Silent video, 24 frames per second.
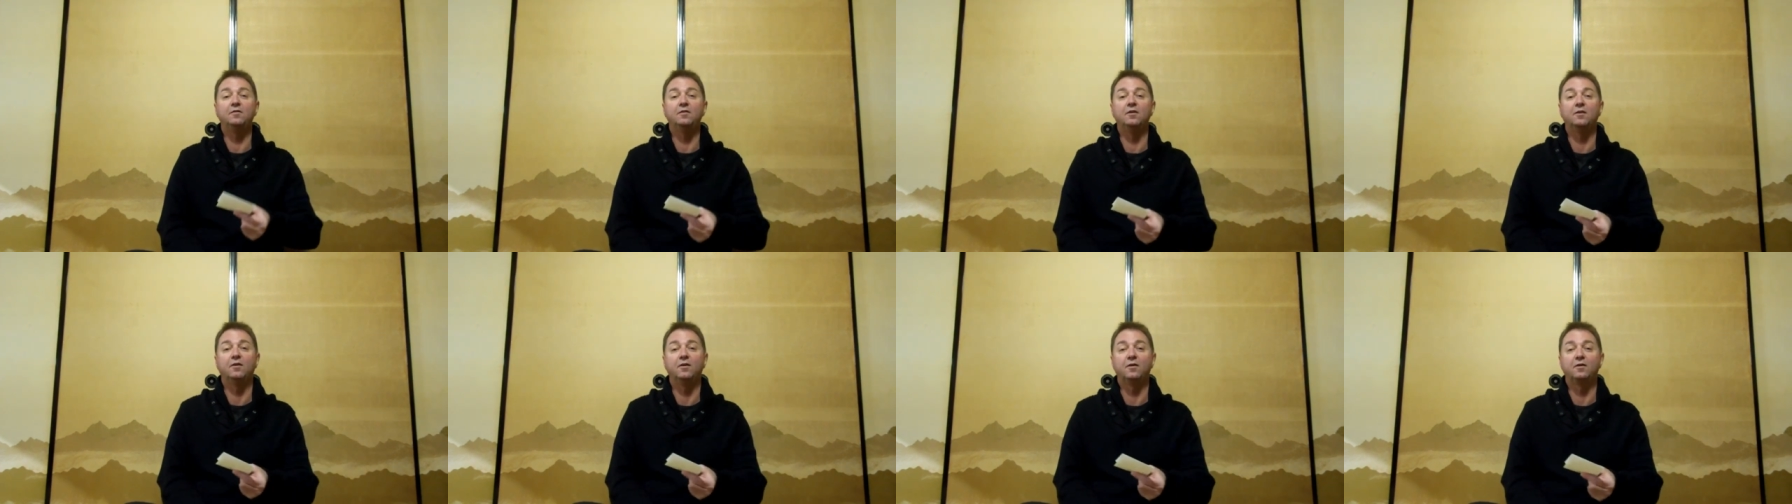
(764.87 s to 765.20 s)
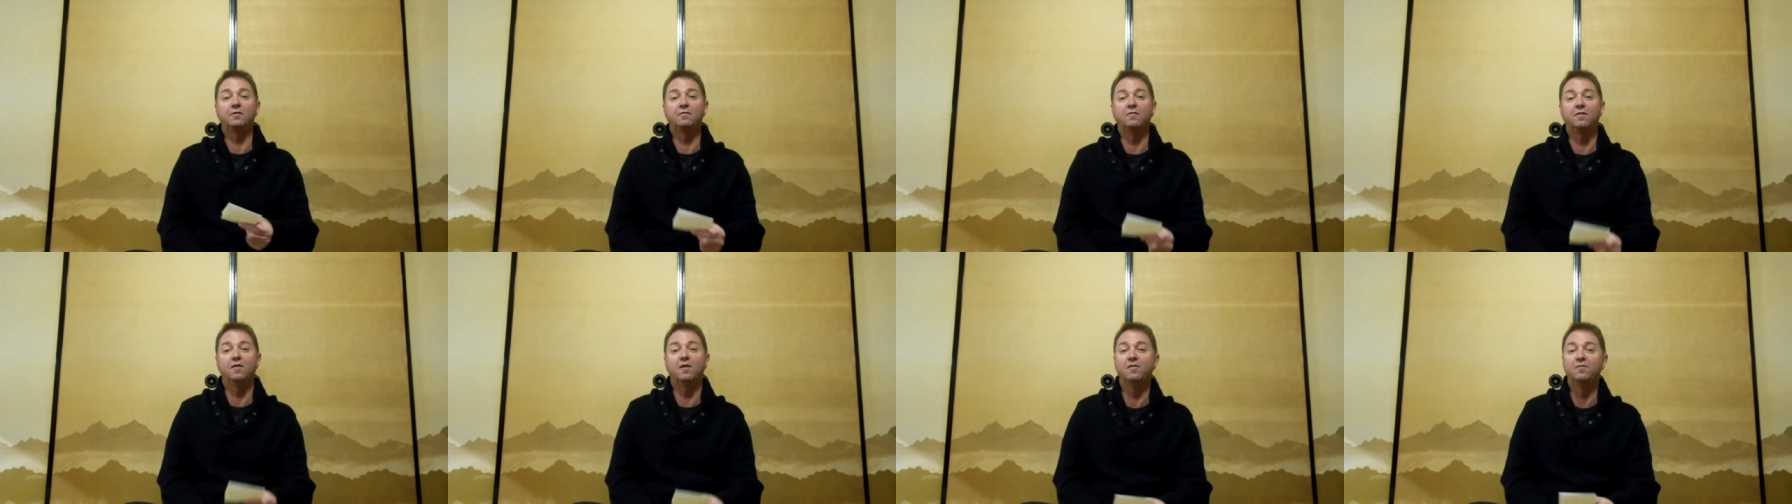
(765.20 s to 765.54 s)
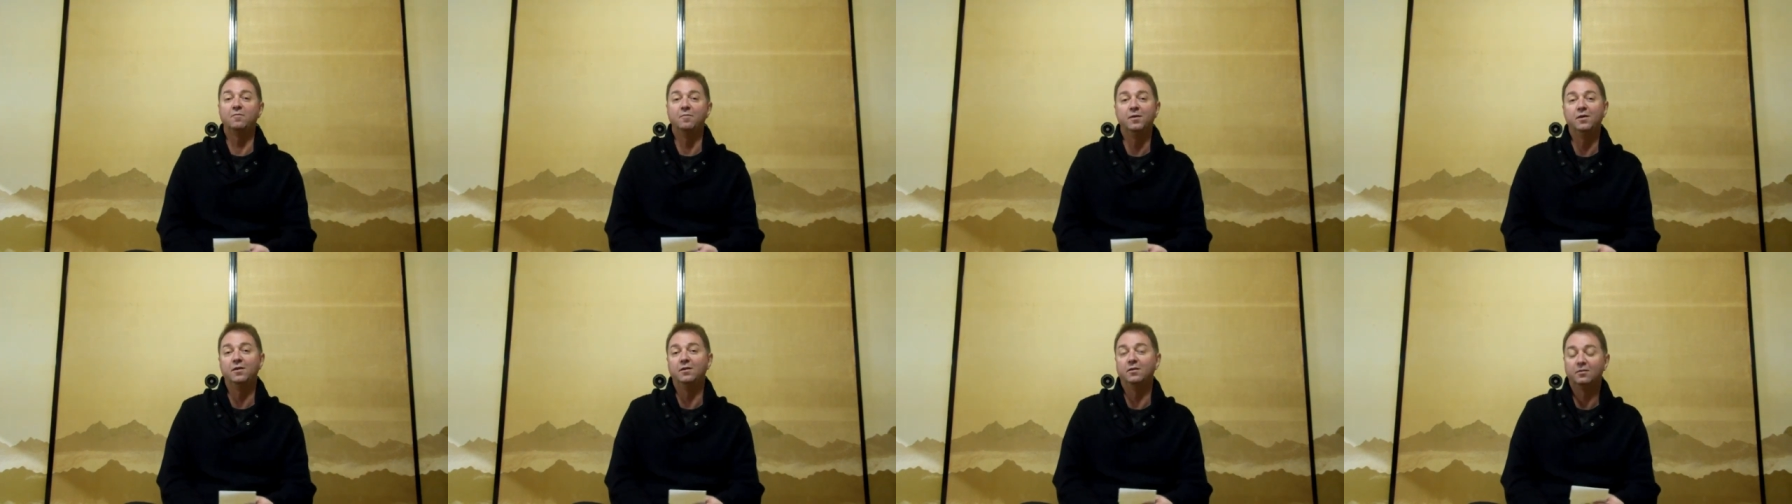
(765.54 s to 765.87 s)
in like five
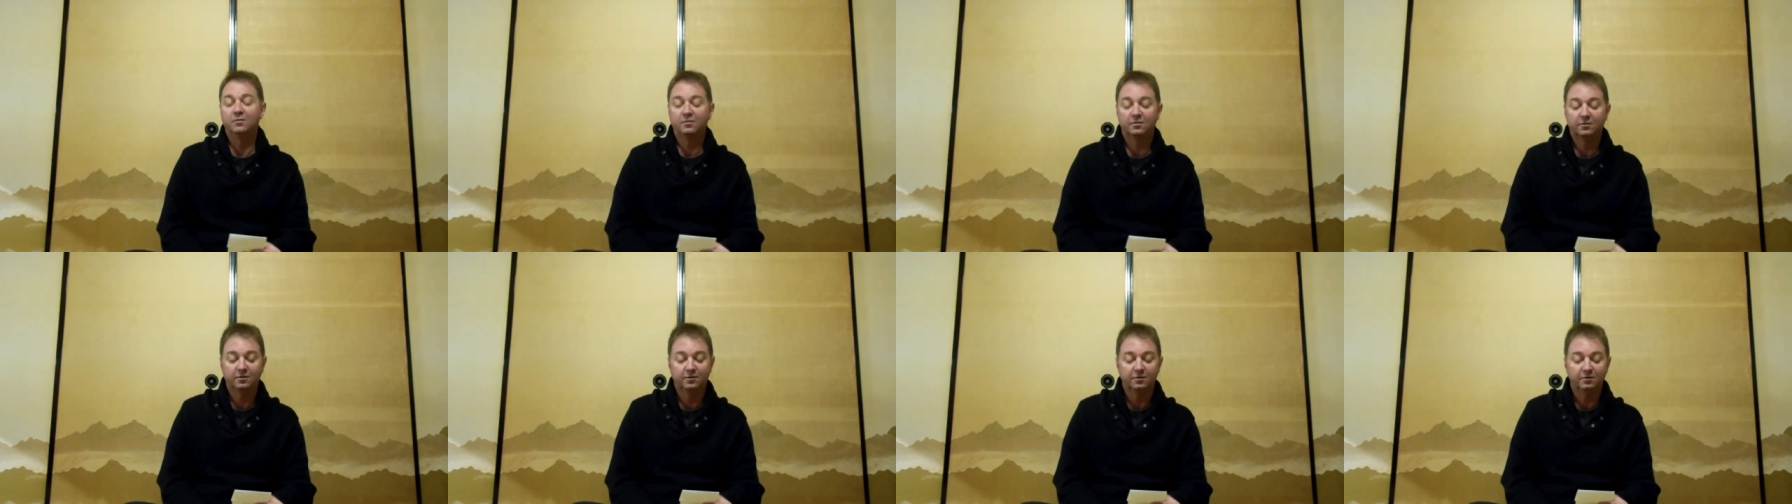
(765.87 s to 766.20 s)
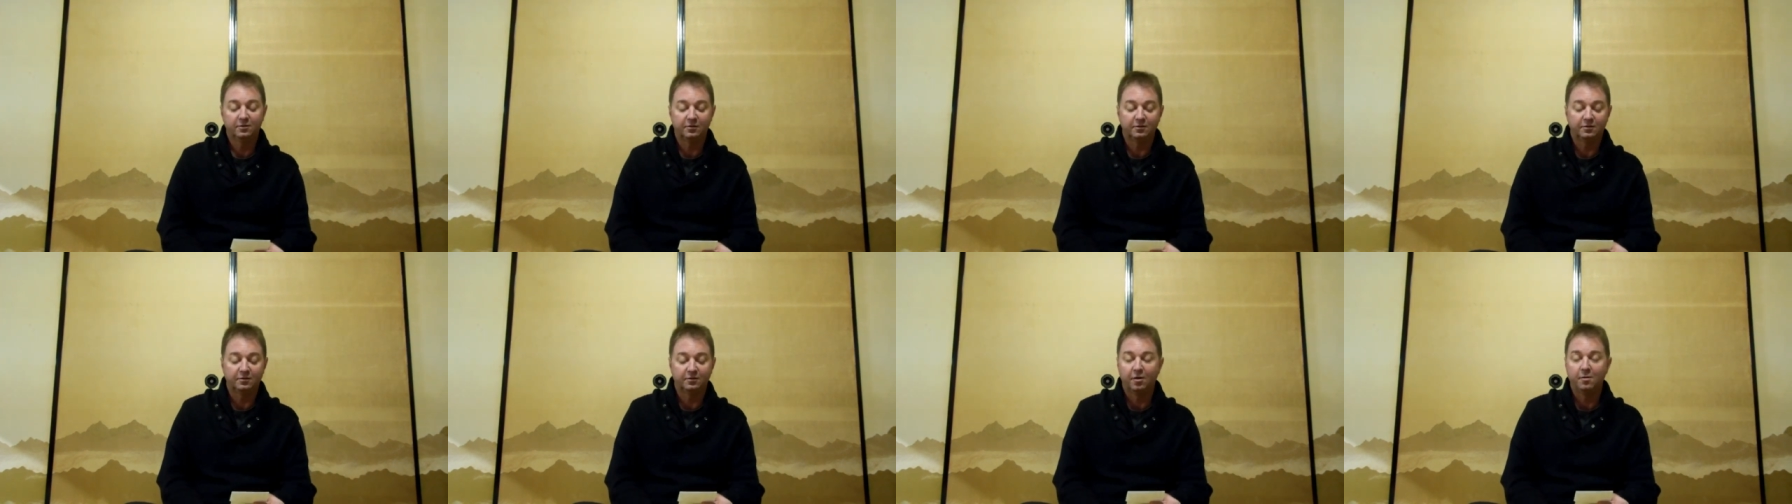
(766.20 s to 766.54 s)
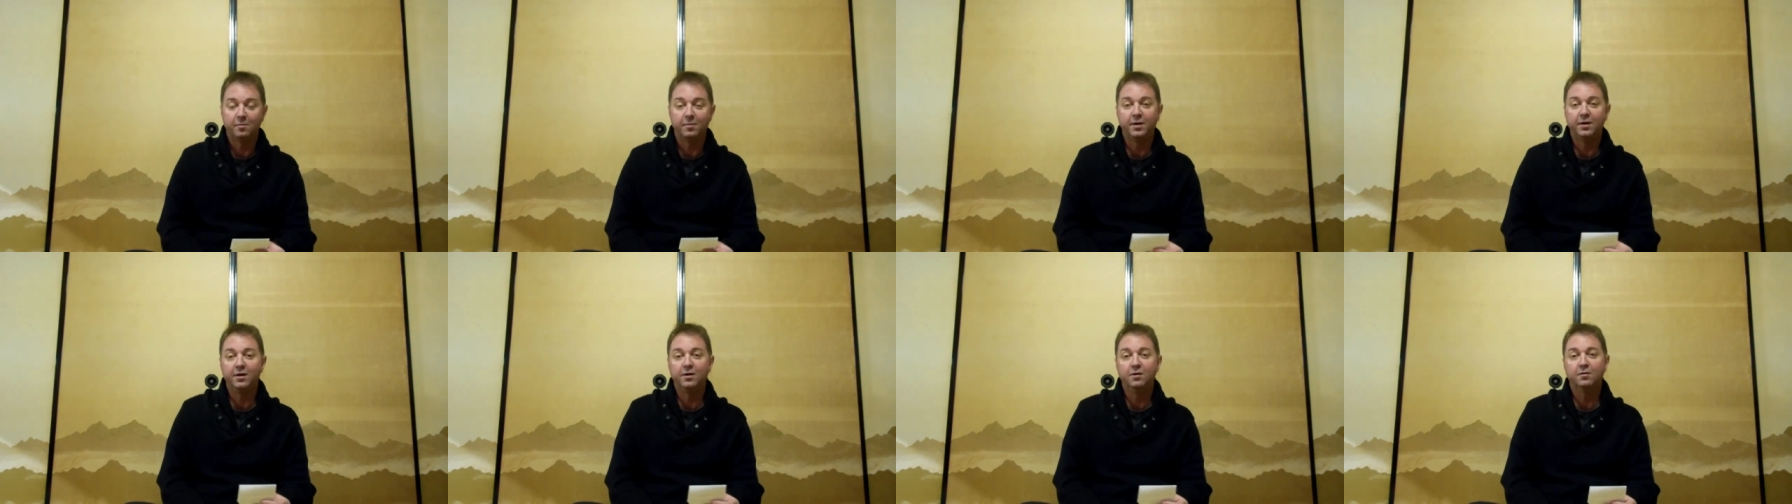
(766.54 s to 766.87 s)
minutes because there's so
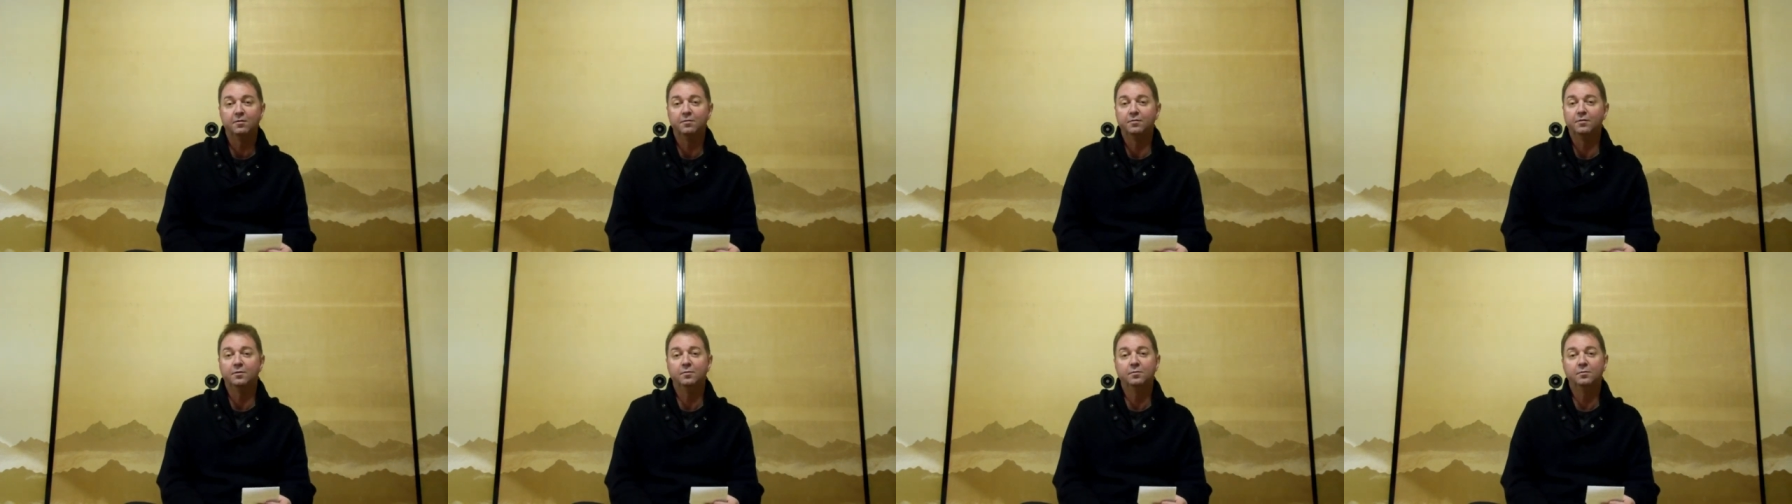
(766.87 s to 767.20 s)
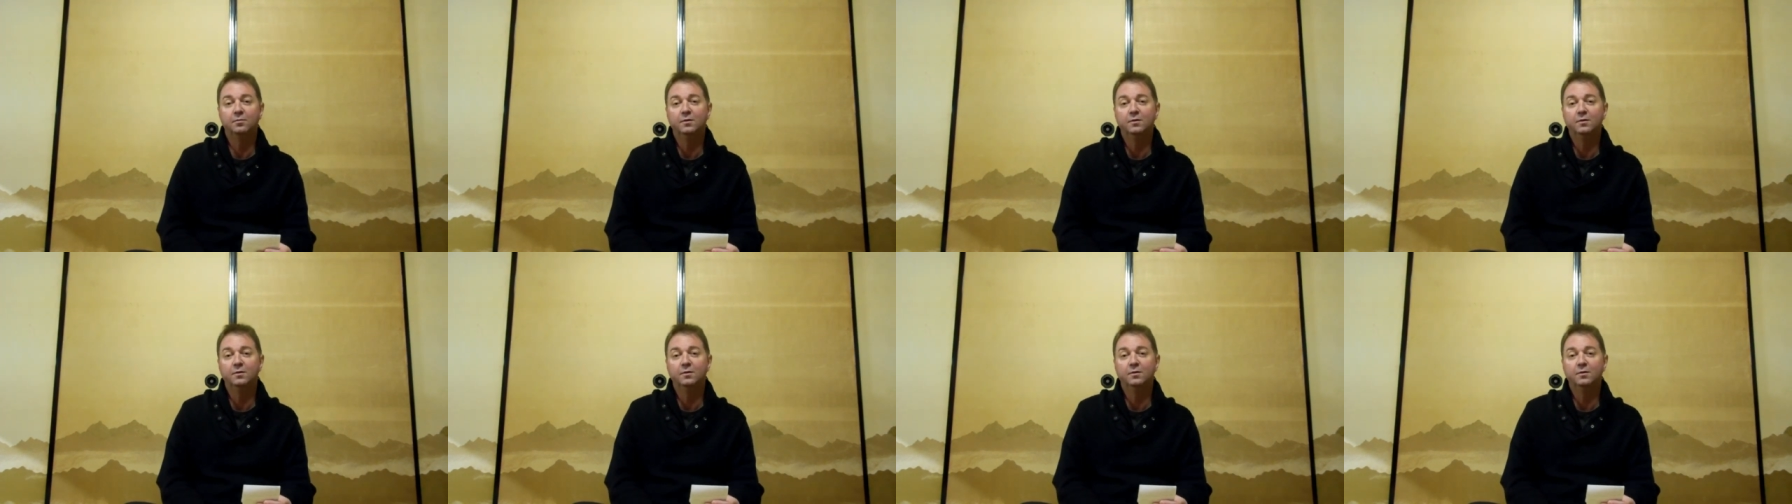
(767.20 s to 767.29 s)
many of them.